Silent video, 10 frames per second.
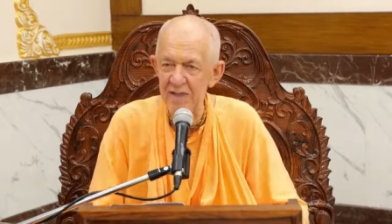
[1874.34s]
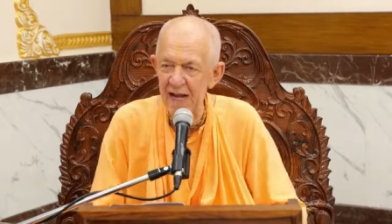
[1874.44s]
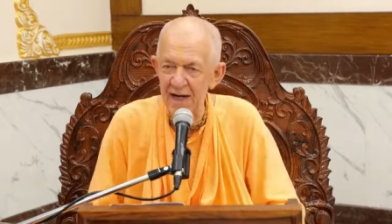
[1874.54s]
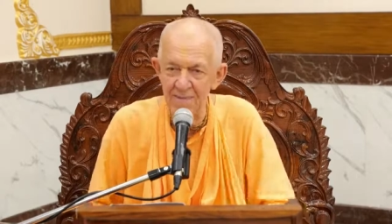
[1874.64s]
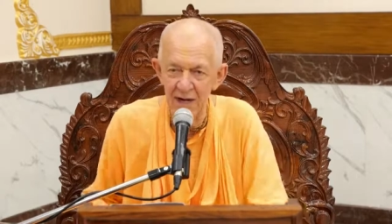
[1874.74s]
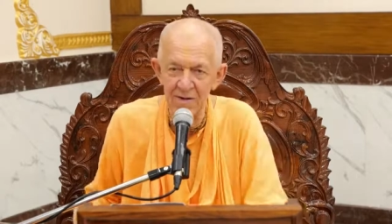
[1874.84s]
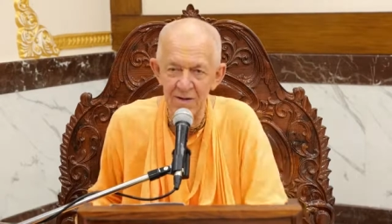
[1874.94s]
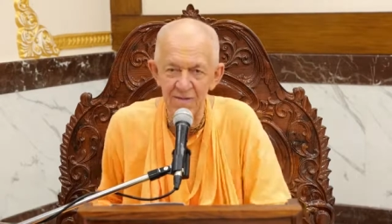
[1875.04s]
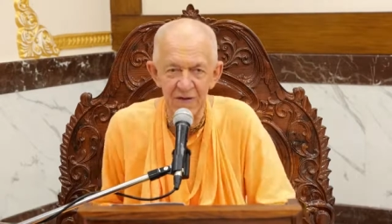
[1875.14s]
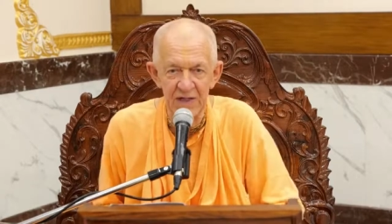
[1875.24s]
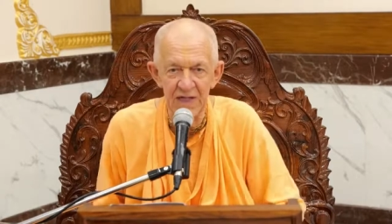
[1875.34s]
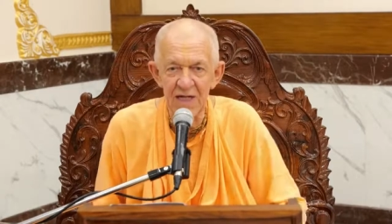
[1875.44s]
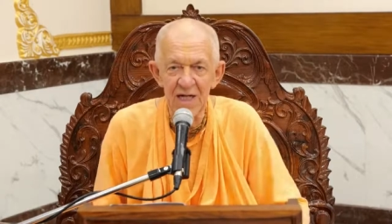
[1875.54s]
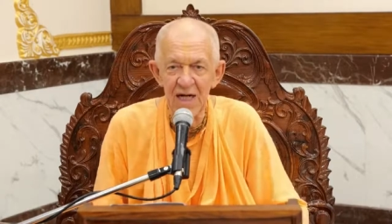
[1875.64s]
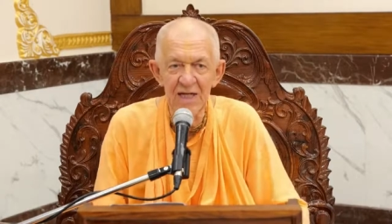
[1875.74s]
Go get him out of
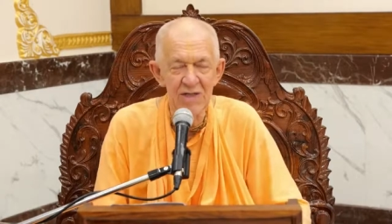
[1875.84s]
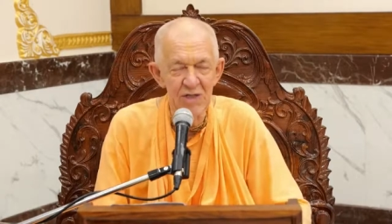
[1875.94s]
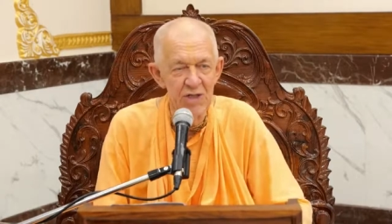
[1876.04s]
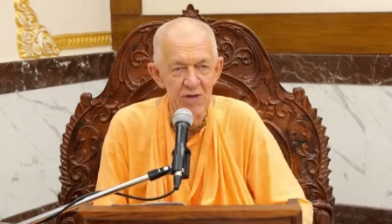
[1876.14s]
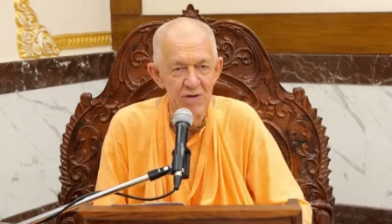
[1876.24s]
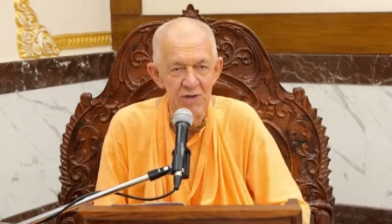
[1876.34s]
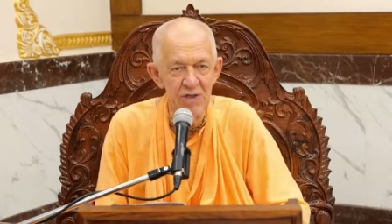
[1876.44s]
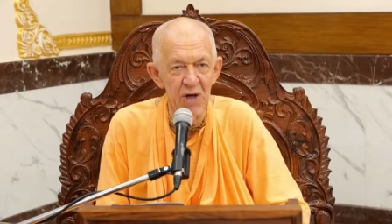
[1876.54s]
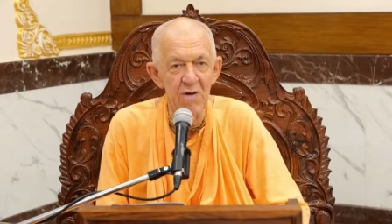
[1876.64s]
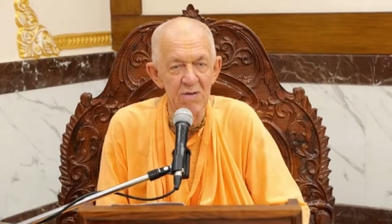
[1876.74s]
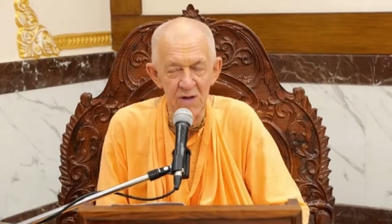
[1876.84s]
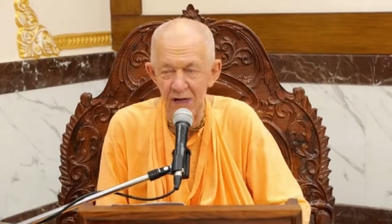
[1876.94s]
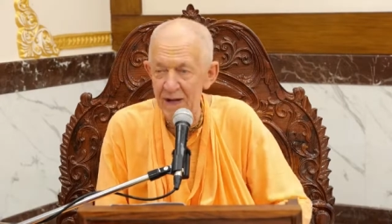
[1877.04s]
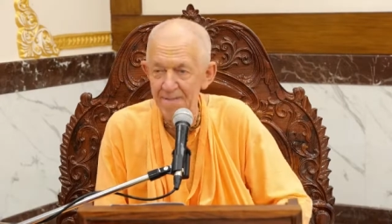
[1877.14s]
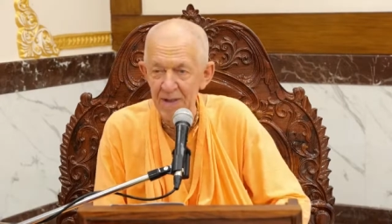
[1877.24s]
here. And the students all
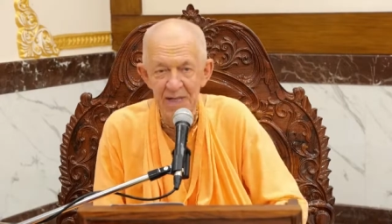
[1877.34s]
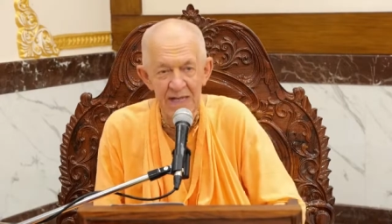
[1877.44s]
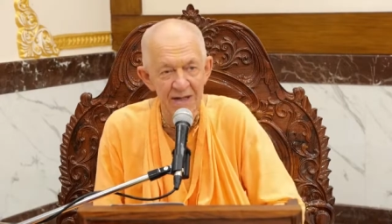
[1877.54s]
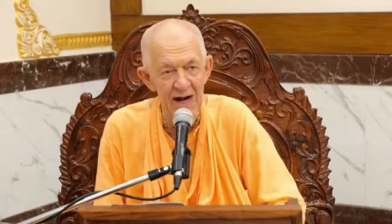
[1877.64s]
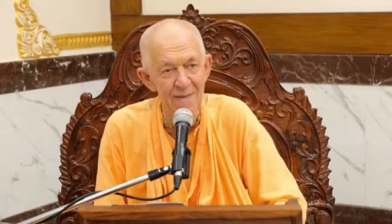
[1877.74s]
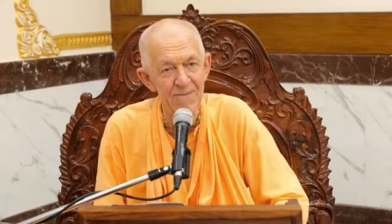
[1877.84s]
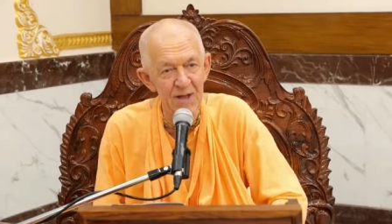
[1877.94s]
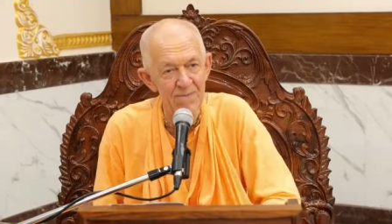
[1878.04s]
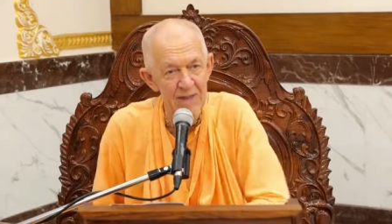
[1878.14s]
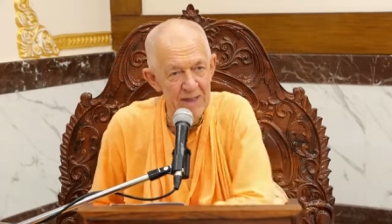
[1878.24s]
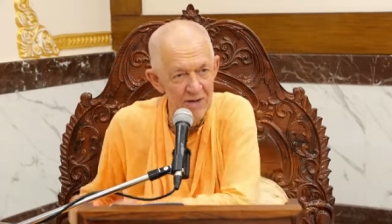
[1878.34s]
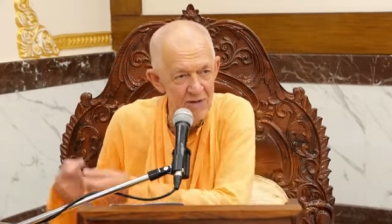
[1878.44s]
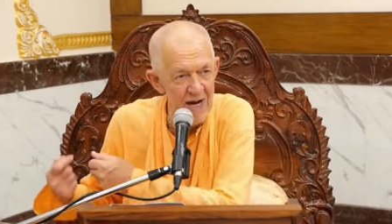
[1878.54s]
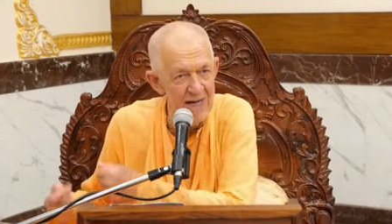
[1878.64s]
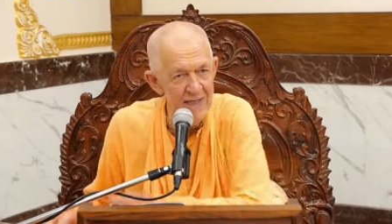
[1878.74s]
got up and they grabbed him and
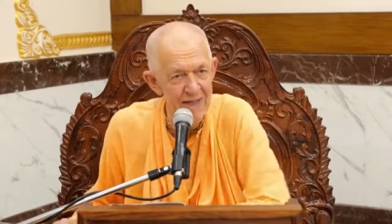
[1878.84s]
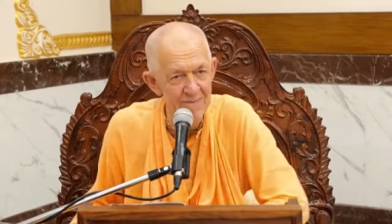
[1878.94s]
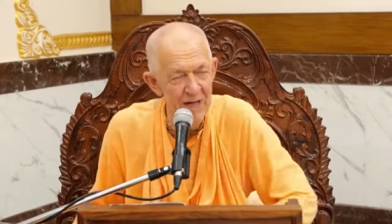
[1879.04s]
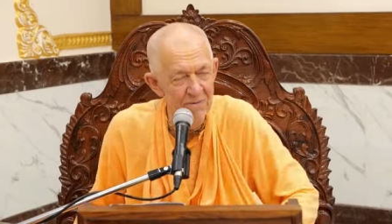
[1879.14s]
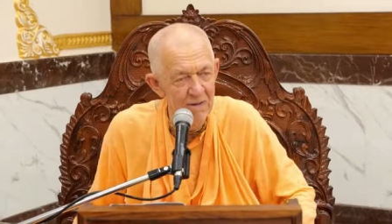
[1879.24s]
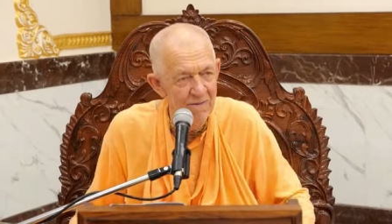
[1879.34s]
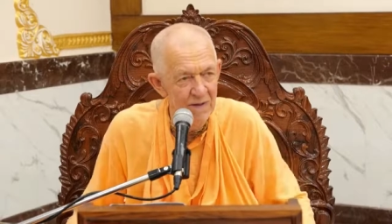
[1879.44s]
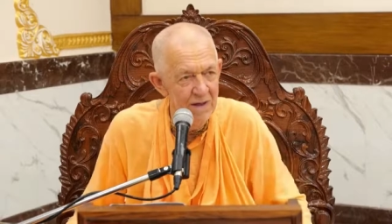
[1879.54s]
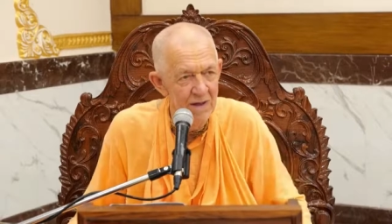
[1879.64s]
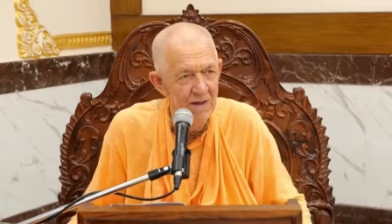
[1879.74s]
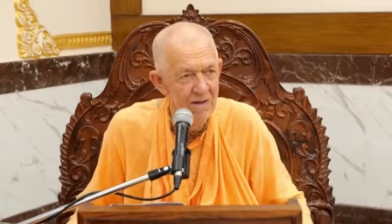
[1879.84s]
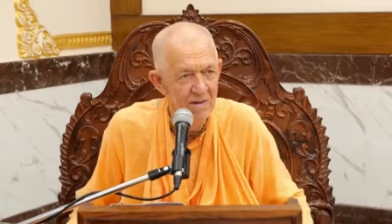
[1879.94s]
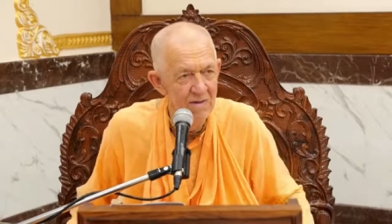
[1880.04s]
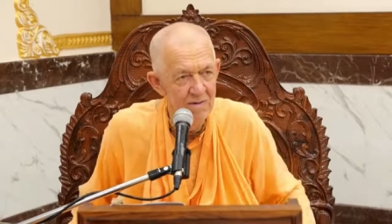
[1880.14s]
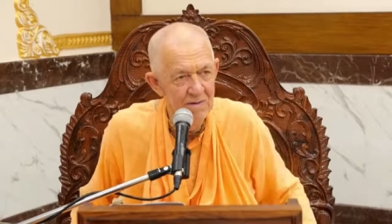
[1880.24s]
dragged him out of the,
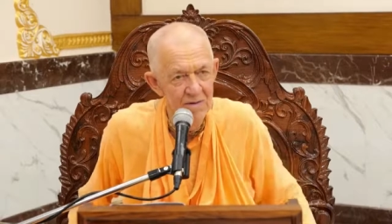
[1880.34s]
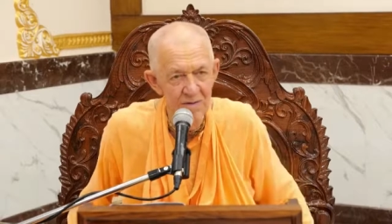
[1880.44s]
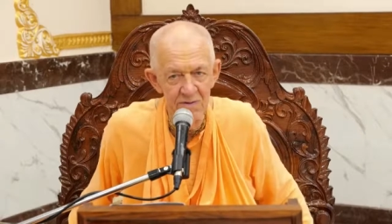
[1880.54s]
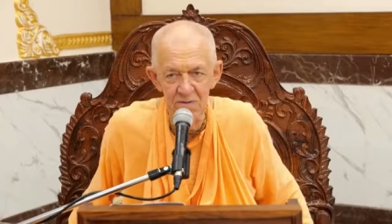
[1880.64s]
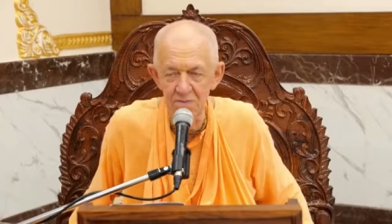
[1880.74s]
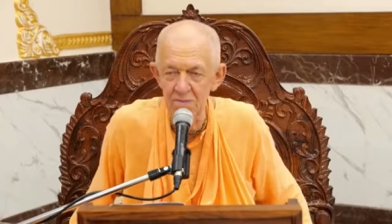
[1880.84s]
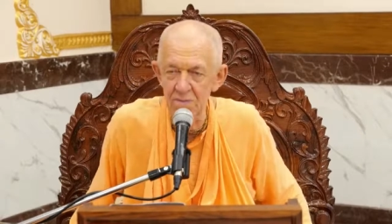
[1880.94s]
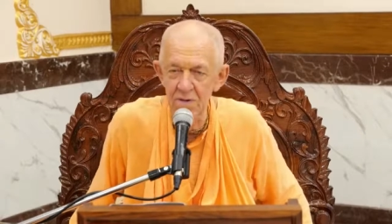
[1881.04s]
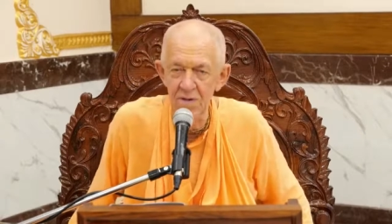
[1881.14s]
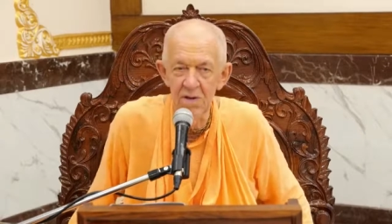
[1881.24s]
the room.